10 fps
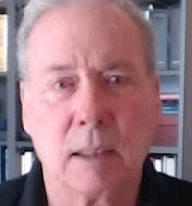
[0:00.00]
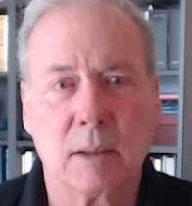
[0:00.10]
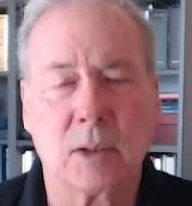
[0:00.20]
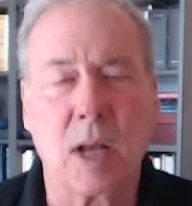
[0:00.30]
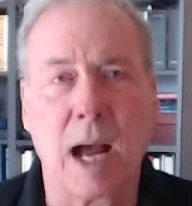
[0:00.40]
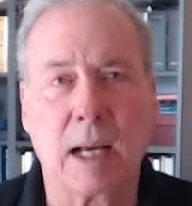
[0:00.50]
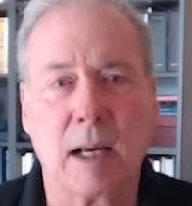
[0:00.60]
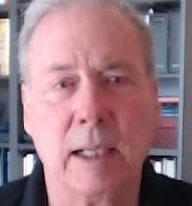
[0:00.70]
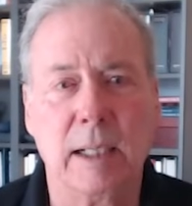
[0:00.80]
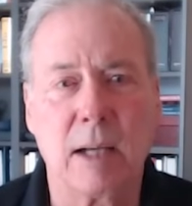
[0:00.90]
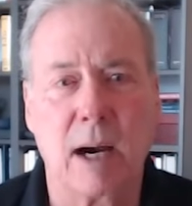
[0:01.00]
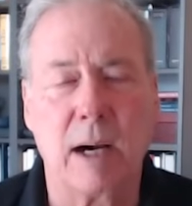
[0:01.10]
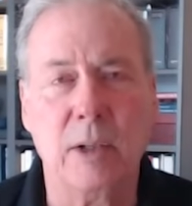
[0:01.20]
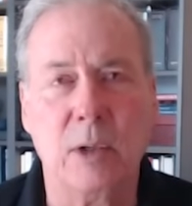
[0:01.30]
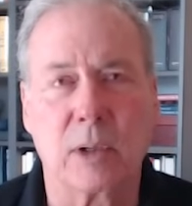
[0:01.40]
stock on the entire
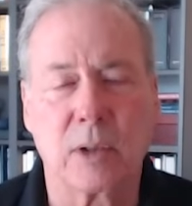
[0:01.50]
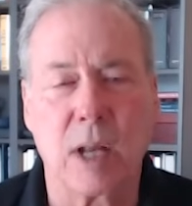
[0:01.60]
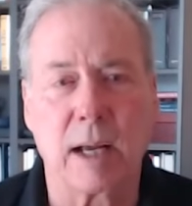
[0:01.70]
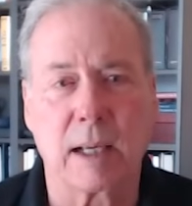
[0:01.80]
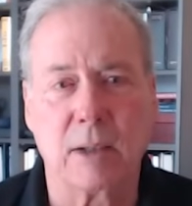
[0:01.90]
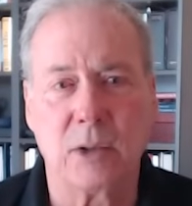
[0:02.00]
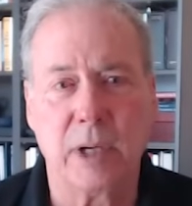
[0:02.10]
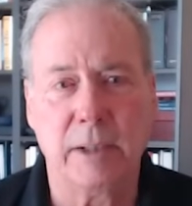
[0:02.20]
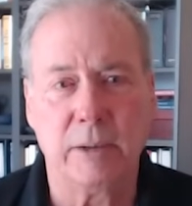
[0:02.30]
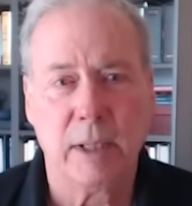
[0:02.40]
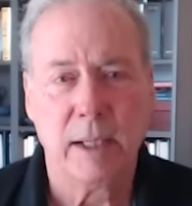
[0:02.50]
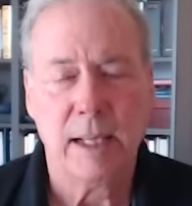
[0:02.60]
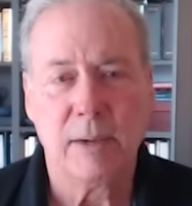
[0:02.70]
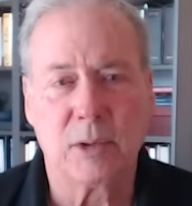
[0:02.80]
New York Stock Exchange. It's